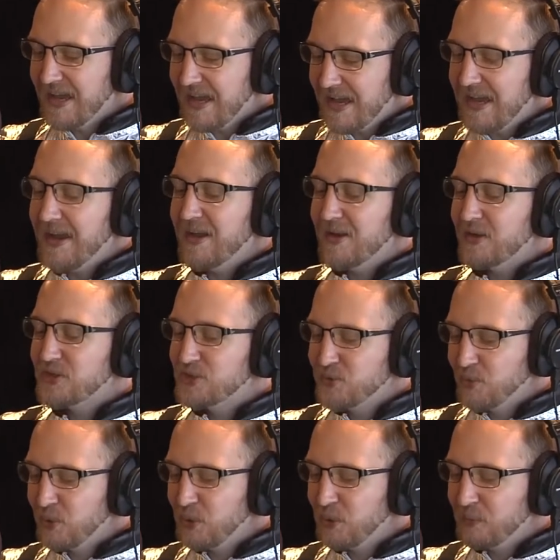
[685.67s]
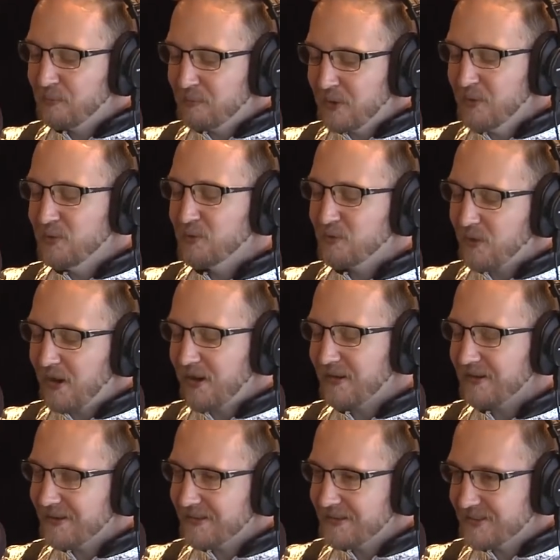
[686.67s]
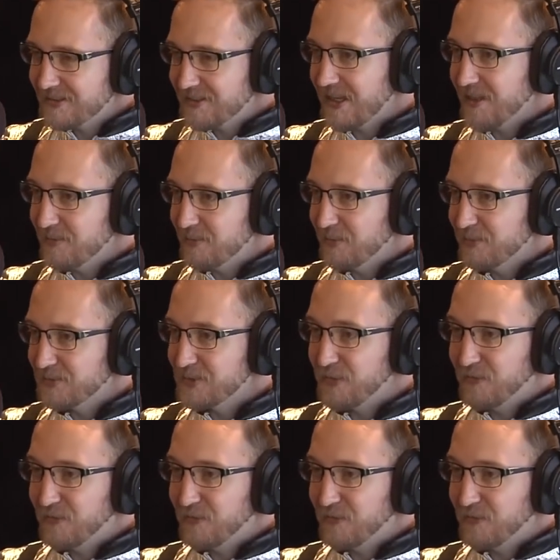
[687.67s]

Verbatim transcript: actual moon rock samples right.